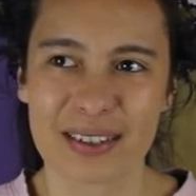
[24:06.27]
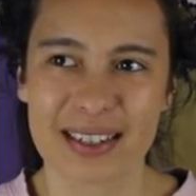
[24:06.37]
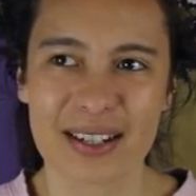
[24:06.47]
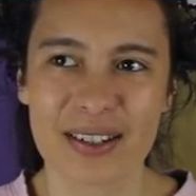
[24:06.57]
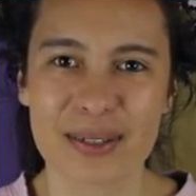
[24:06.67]

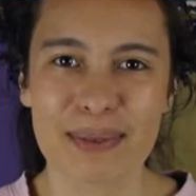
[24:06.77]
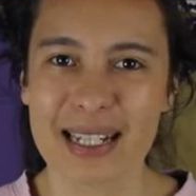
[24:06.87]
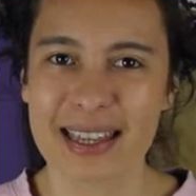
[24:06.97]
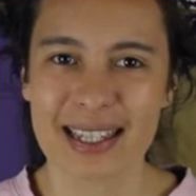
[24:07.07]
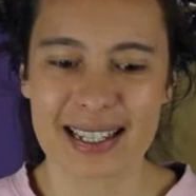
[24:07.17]
there are so
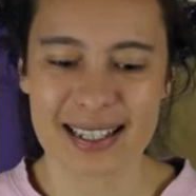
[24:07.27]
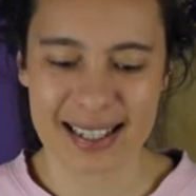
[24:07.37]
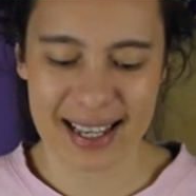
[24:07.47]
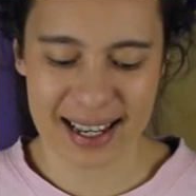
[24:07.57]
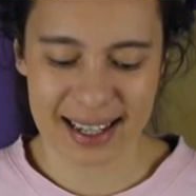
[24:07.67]
many things,
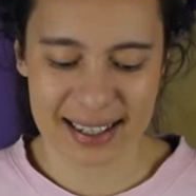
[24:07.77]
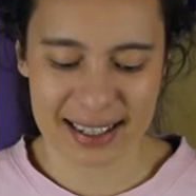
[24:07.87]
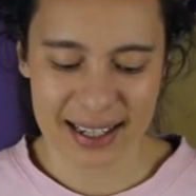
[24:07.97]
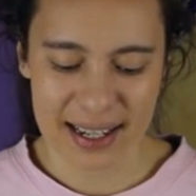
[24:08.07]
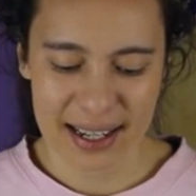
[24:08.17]
and
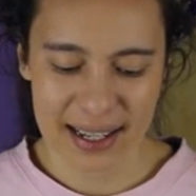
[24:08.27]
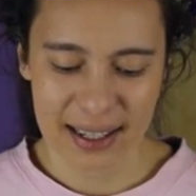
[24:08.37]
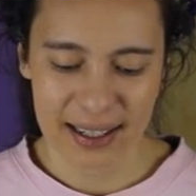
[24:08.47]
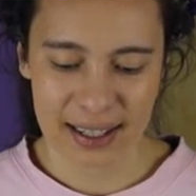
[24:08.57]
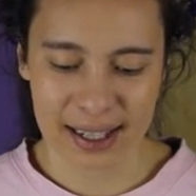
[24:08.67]

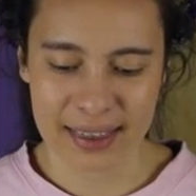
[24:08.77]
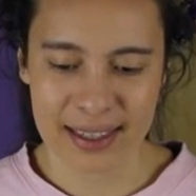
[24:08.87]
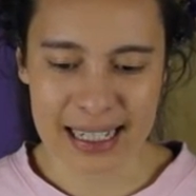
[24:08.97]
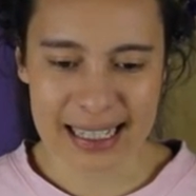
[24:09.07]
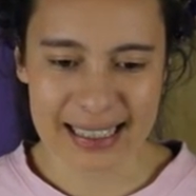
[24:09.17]
I
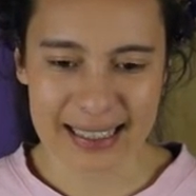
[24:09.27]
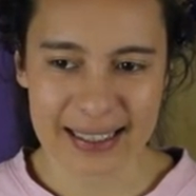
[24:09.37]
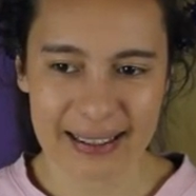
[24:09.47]
think